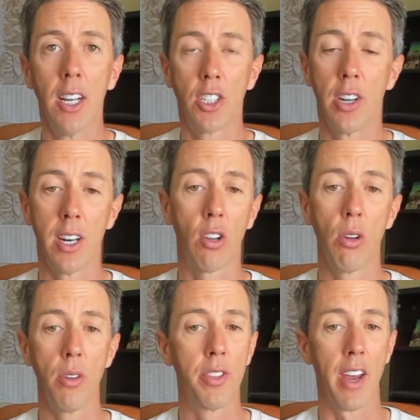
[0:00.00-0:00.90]
to
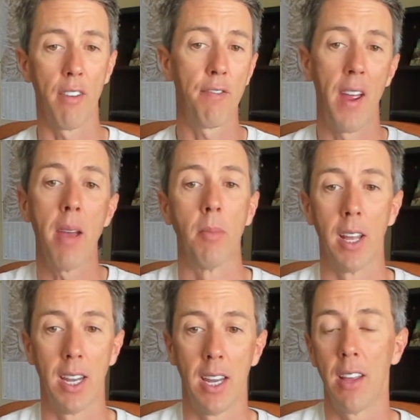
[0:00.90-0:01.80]
include their
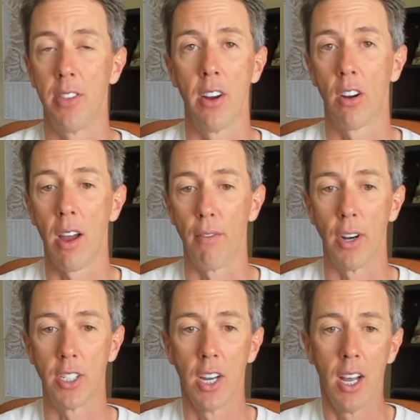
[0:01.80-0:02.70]
family in their
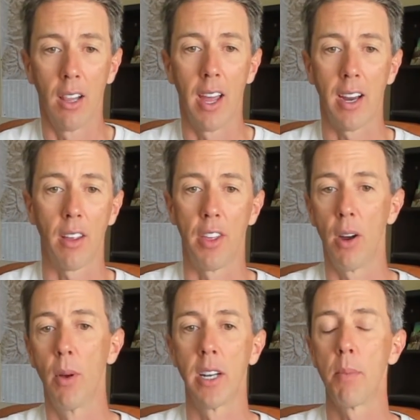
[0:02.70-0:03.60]
coverage. Like they're
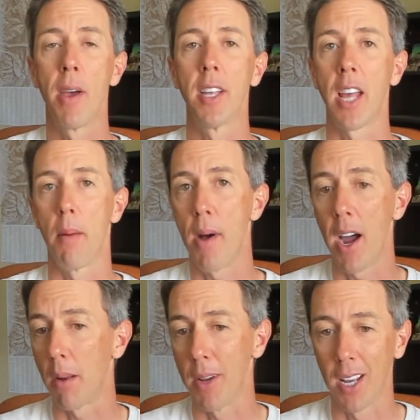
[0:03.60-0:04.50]
willing to pay this out of
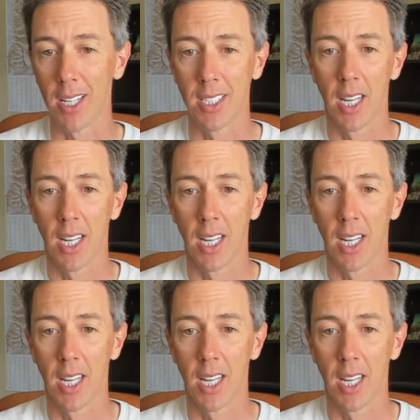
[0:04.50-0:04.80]
pocket because